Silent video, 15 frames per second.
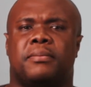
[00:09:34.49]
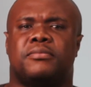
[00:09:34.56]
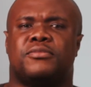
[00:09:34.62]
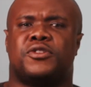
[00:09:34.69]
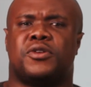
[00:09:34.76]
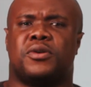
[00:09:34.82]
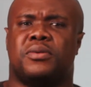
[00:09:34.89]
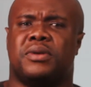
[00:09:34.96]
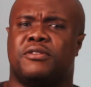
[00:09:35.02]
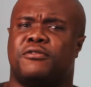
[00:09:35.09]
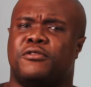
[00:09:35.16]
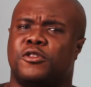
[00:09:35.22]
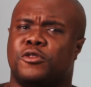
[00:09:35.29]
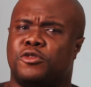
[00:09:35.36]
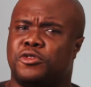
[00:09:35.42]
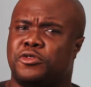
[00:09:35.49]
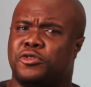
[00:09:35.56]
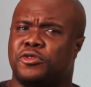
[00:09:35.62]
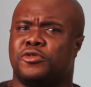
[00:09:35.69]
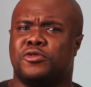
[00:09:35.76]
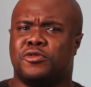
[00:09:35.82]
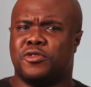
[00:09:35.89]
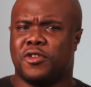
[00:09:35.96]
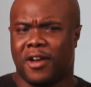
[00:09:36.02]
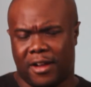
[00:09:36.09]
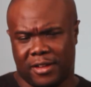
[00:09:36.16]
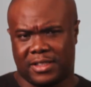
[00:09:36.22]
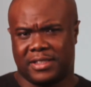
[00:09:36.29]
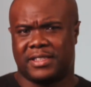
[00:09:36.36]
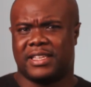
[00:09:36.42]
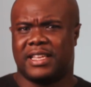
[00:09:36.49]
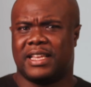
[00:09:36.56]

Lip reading: So if you do not